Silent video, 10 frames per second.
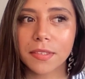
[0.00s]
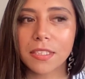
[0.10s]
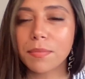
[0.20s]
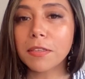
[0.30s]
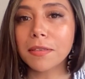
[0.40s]
the
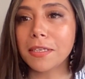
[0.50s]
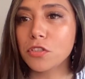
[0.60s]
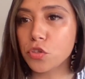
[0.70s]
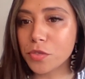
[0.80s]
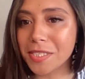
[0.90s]
ability
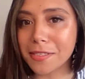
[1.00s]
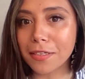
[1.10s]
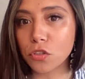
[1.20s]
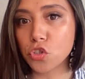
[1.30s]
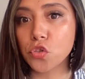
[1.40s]
to
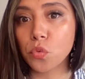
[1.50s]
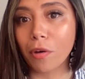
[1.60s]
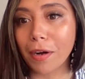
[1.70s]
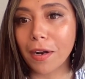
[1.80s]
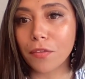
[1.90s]
stick to
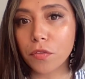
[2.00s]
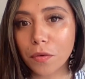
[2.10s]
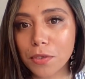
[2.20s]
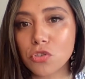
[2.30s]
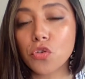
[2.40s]
one another.
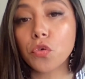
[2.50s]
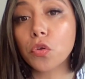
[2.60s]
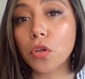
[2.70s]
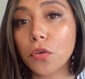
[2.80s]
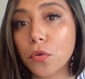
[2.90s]
There is no
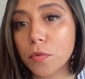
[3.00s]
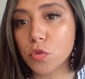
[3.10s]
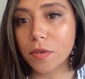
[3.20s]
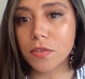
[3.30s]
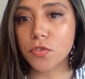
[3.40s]
glue
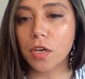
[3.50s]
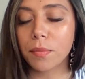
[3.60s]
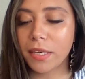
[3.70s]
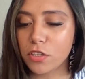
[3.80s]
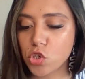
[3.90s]
between this
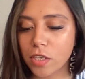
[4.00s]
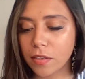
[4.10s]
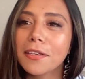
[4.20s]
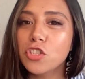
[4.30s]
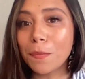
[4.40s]
combination.
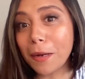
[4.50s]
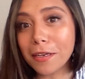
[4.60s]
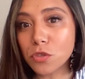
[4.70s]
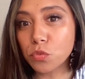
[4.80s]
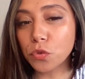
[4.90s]
Gemini
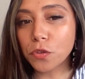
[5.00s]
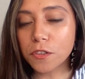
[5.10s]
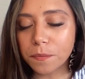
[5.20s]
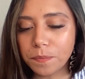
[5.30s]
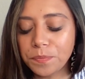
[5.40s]
is
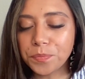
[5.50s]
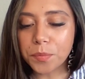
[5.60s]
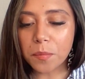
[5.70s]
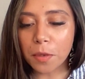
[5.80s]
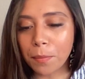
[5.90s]
ruled
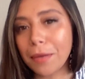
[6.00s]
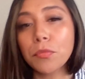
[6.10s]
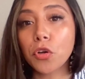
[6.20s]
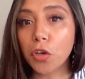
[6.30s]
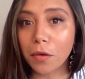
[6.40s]
by
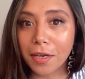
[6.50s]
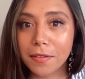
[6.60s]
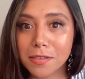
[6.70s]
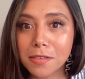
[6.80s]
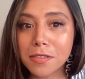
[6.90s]
Mercury, and
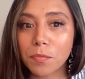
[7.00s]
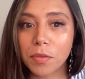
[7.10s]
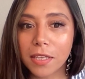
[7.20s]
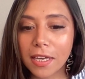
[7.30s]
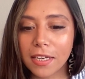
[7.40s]
this is the
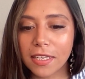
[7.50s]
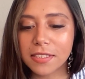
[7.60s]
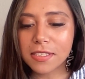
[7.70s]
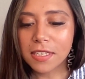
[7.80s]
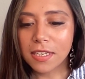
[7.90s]

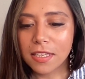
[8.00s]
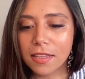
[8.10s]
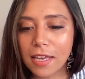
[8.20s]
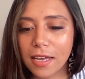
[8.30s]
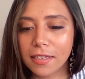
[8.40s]
planet
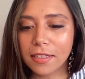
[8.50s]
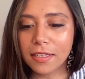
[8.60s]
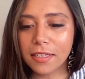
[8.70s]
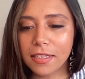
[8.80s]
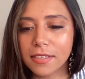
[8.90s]
that
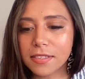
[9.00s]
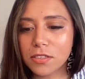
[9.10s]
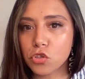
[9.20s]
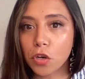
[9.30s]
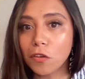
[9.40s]
is
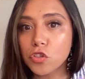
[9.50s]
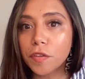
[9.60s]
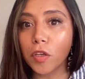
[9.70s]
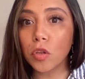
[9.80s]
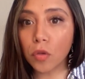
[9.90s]
in charge of
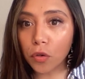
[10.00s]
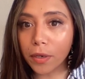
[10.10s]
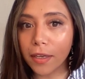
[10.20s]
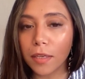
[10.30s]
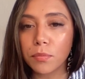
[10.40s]
like
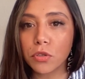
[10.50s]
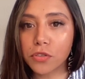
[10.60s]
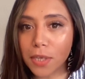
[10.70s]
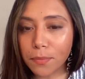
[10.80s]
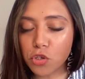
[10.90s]
learning and
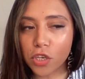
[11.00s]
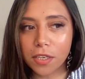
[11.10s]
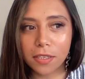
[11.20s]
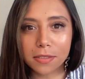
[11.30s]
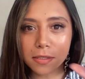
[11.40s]

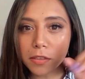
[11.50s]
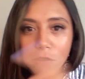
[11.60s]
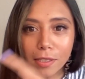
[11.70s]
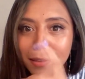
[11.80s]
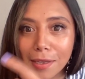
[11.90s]
perception. It's
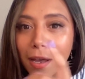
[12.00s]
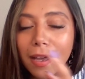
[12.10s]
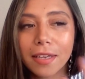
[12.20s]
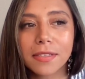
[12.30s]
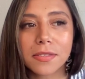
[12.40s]
literally like the
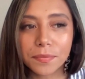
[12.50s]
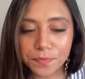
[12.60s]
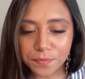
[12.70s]
eyes.